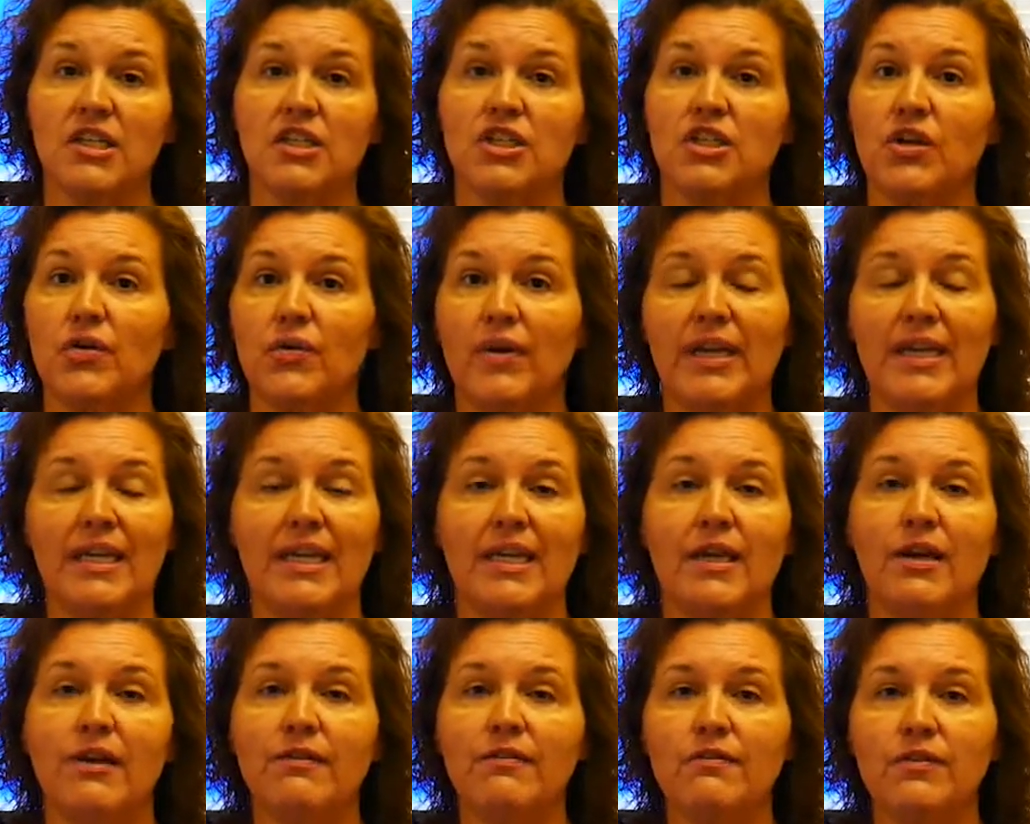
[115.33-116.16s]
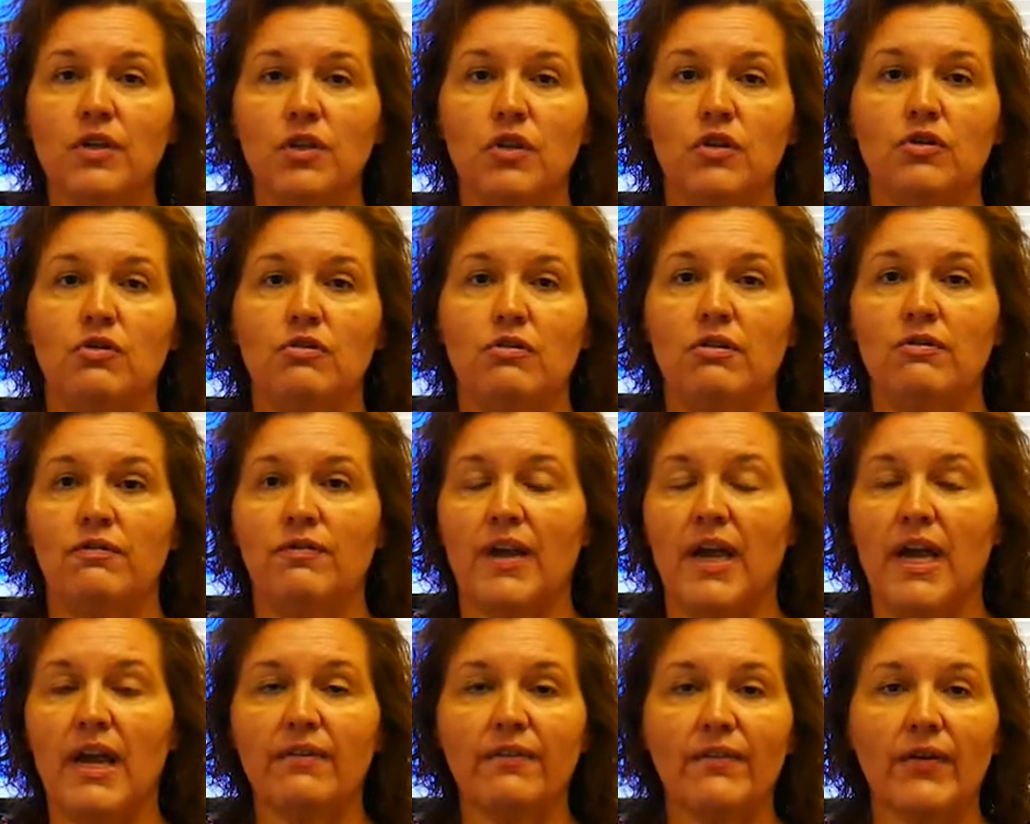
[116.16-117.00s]
So any of you
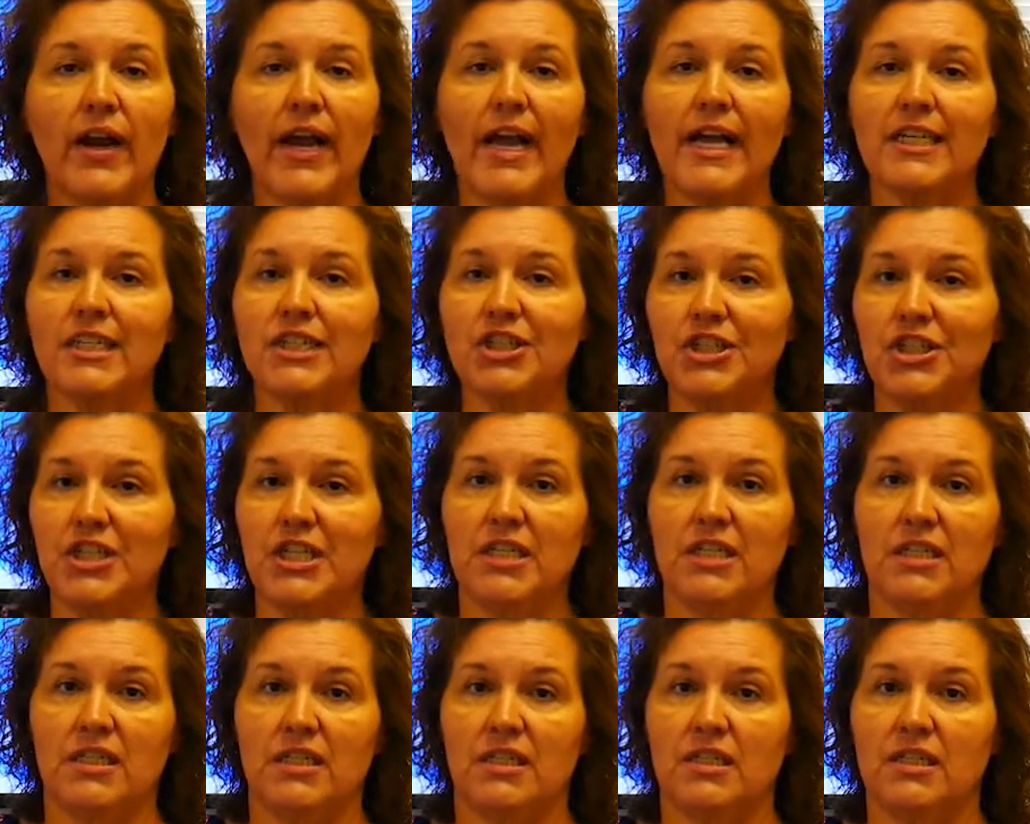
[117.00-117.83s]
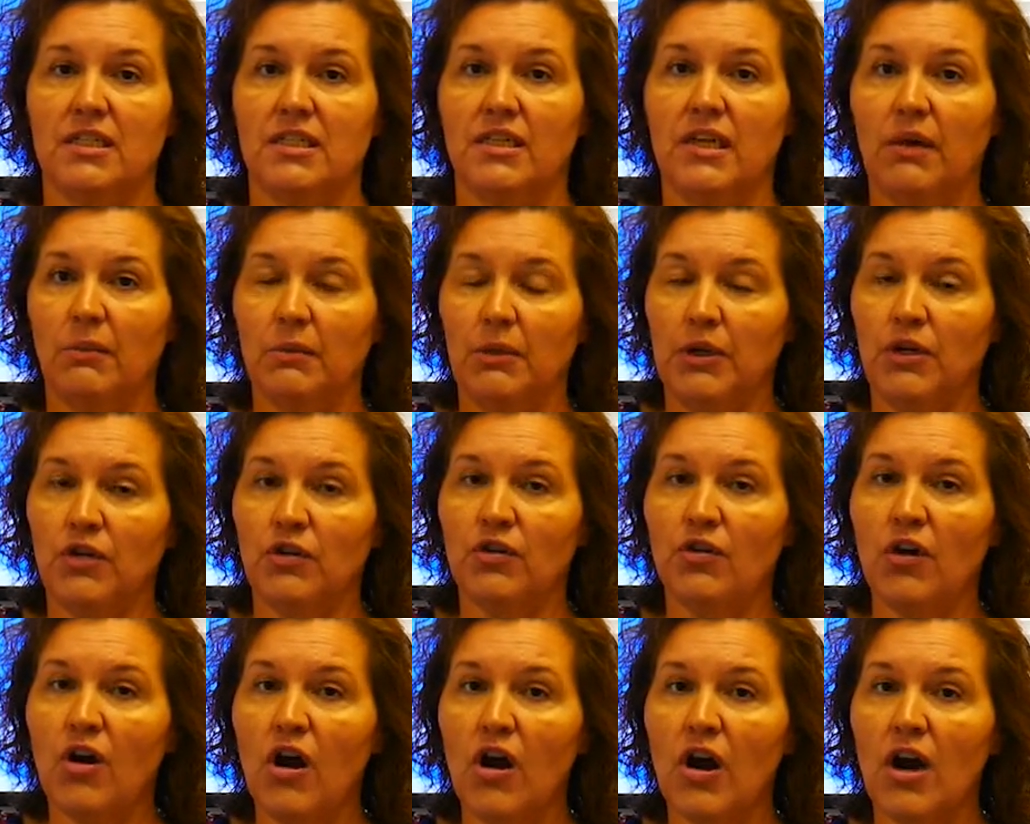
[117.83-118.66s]
who've ever asked Jesus to come in
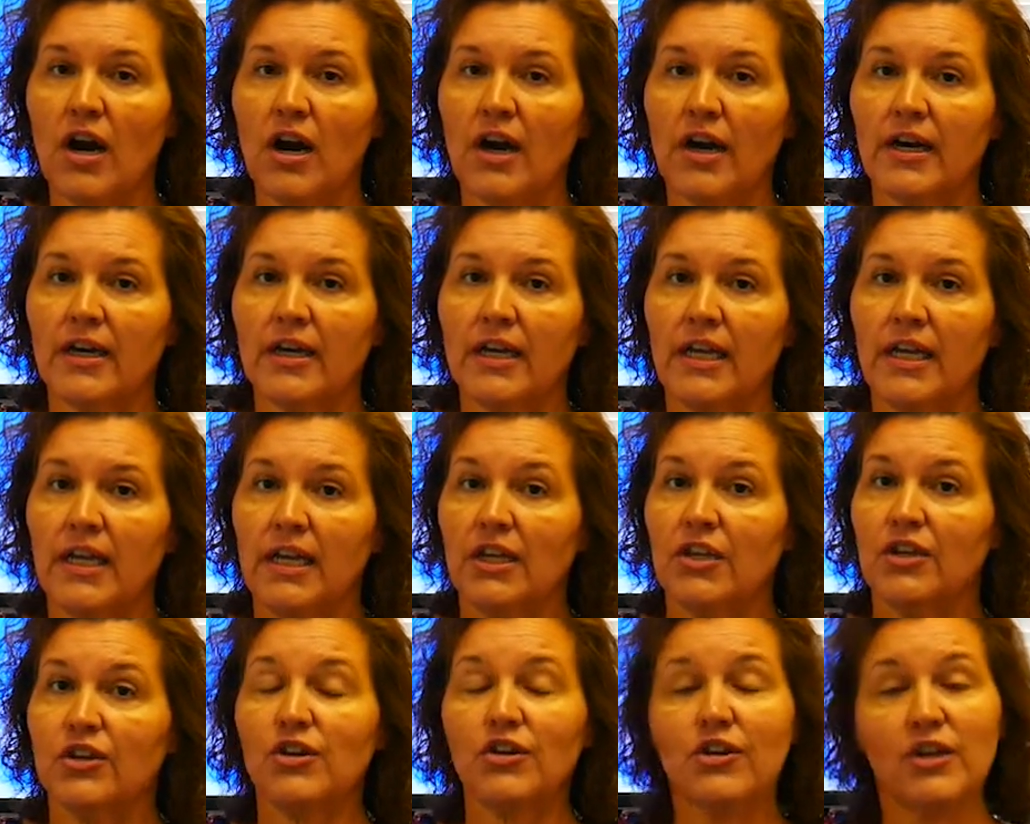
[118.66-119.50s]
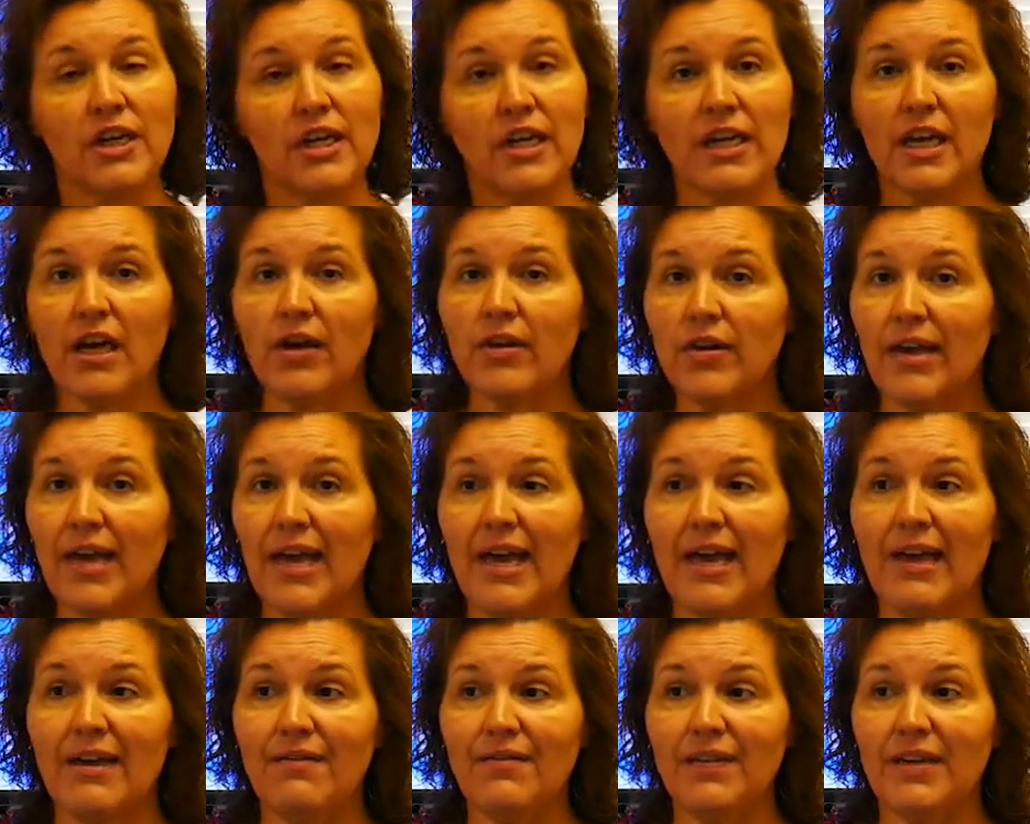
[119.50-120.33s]
your heart, you're going to go to
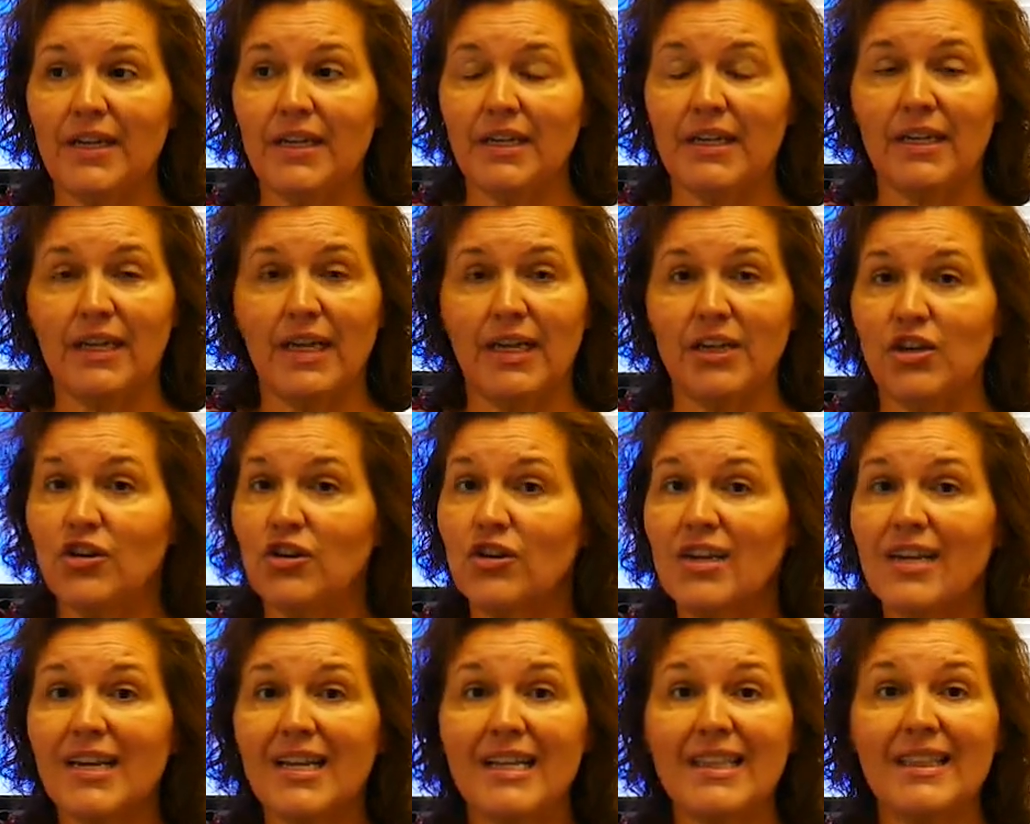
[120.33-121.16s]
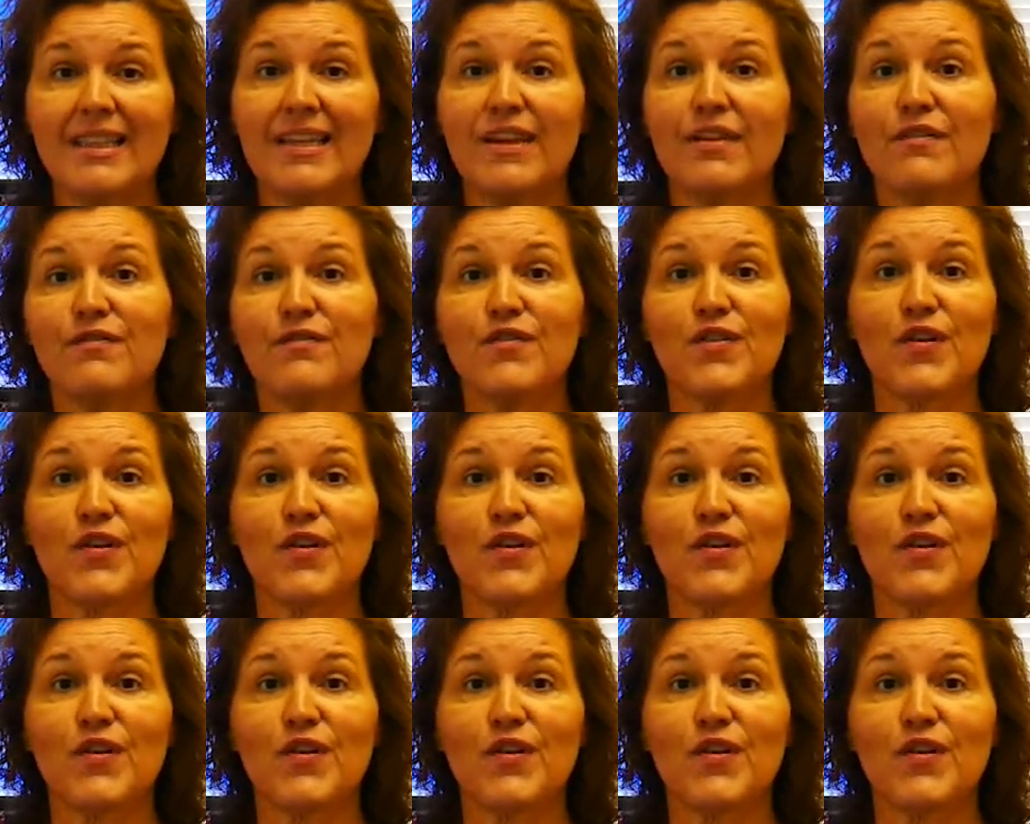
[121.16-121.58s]
heaven and you're going to live